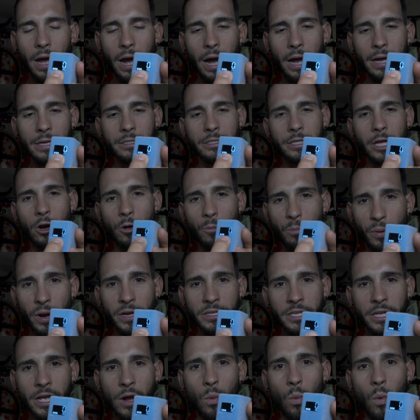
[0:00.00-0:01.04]
instead of
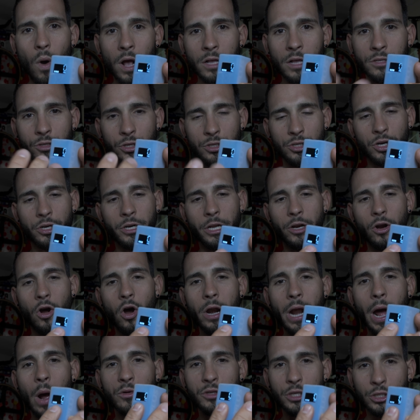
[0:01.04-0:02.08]
pressing it once to turn it
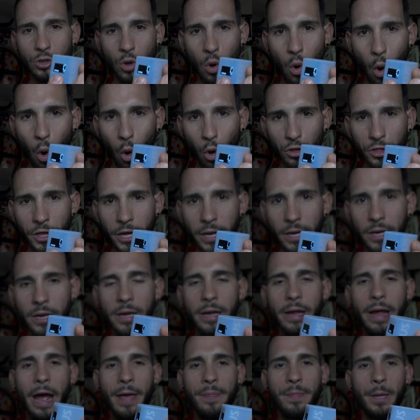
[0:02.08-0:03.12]
on, I'll just hold it,
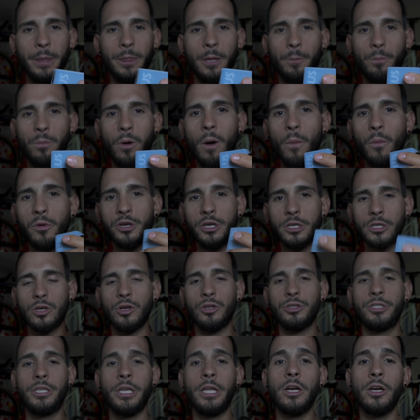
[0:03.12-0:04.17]
and then the pump will just
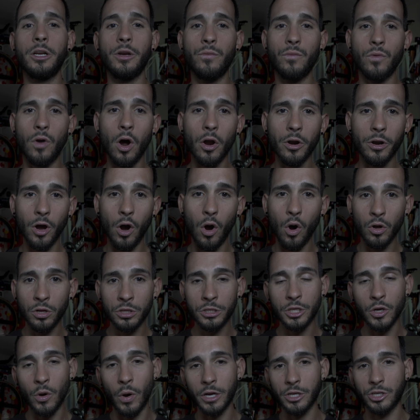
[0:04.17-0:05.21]
continually run
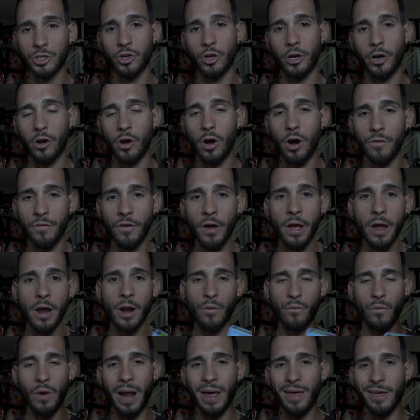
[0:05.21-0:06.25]
until I shut it off,
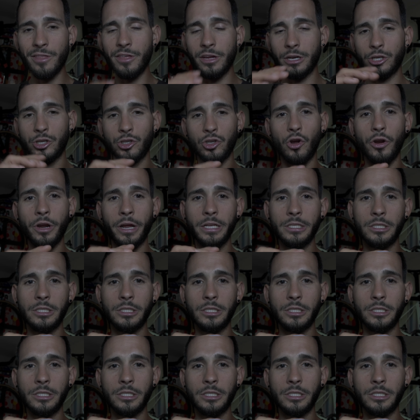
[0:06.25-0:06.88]
rather than shutting